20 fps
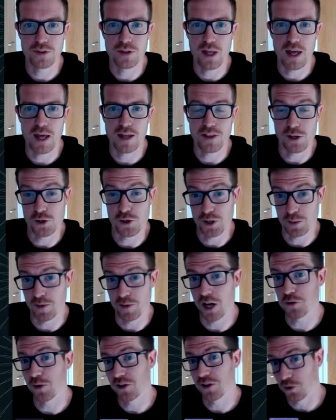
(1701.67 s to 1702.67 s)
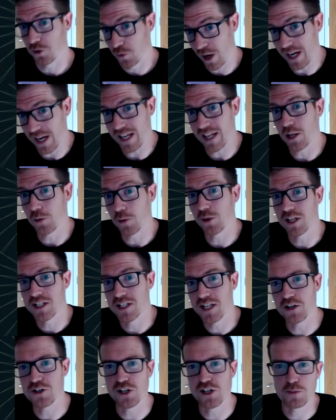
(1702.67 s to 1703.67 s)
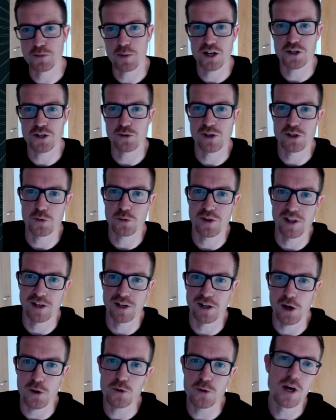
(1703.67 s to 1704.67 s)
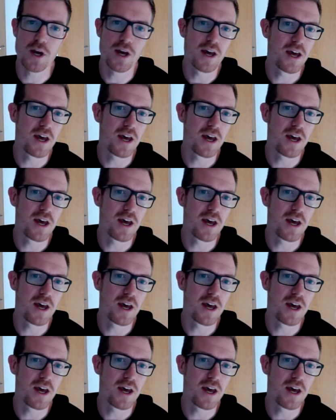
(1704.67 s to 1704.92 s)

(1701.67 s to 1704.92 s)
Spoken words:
They're using passwordless already, and they will continue to use passwordless with Hello.